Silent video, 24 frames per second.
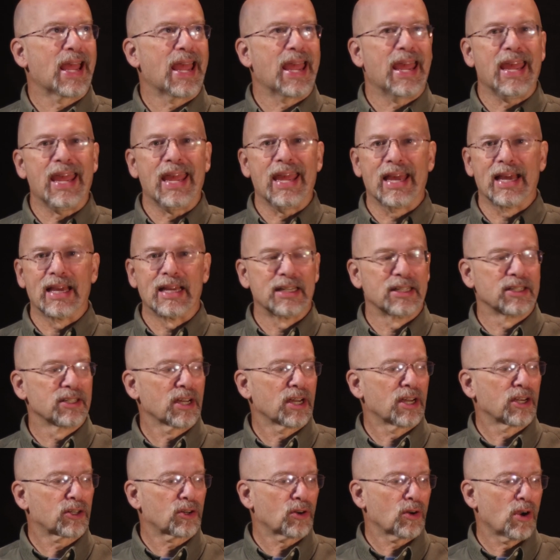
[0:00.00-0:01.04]
AND
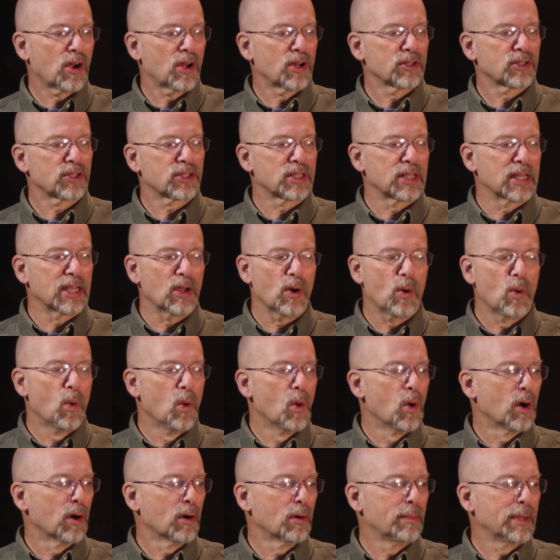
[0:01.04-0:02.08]
across the
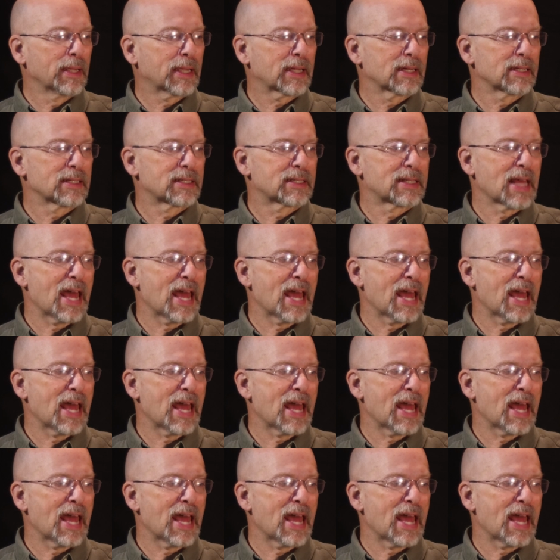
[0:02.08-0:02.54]
OR because